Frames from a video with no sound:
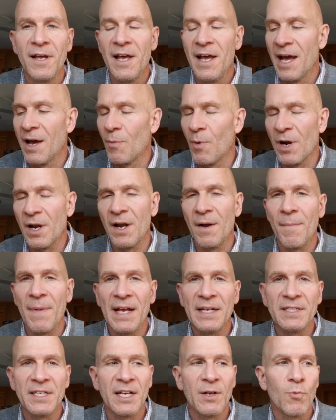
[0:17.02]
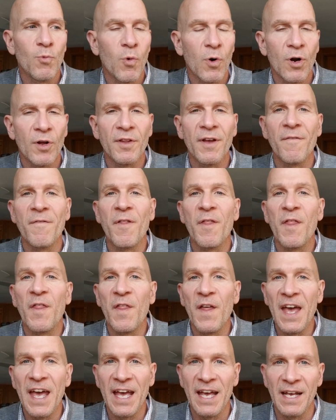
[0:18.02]
And what an amazing world of
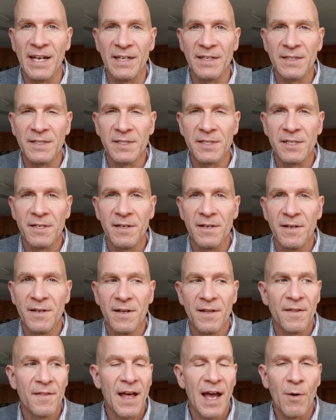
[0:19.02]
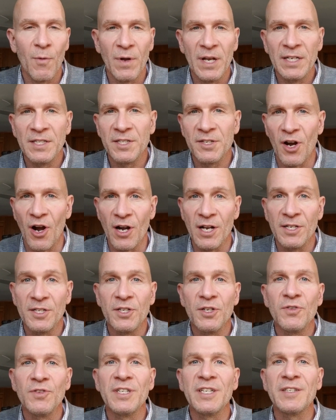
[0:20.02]
things that we started
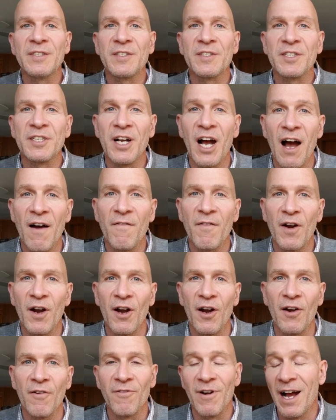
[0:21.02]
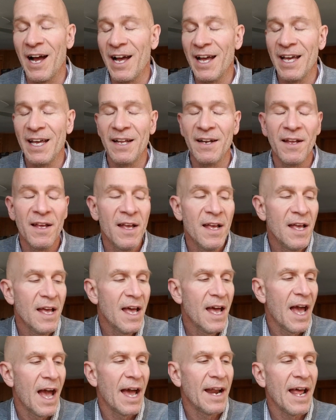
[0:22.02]
to discover, right?
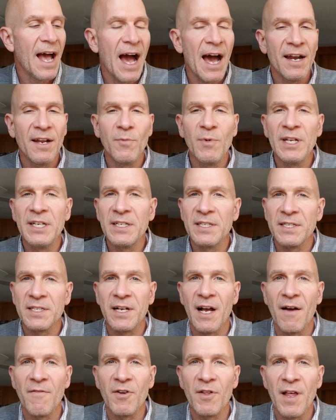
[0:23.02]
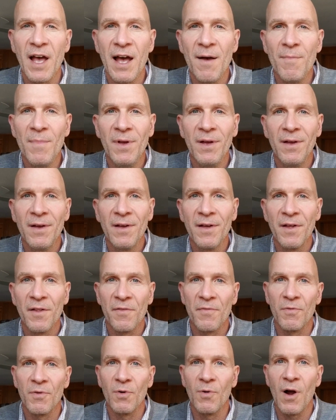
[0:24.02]
And how did we discover them?
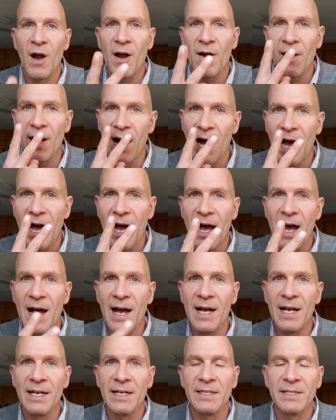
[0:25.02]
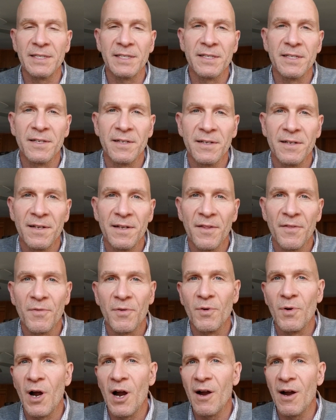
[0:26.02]
Through our eyes.
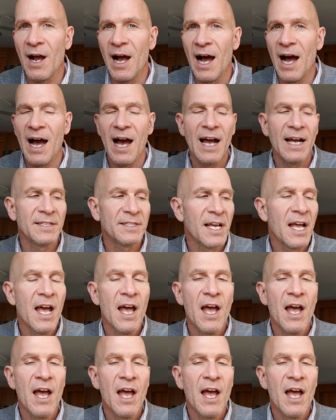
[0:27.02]
Through our eyes.